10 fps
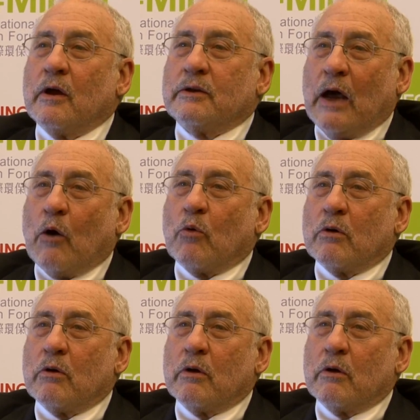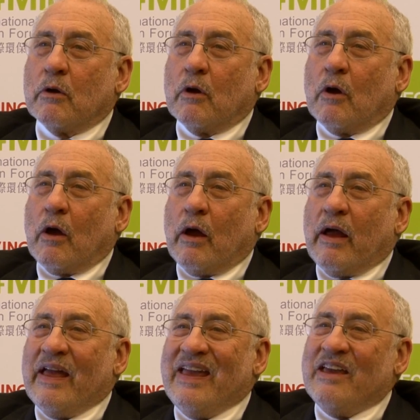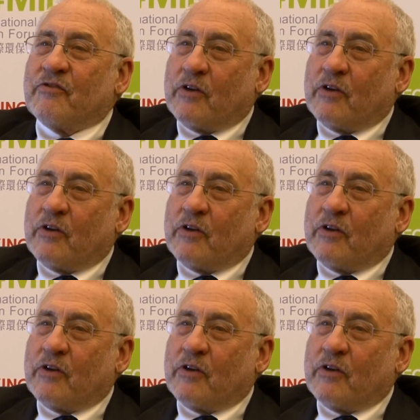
Now, if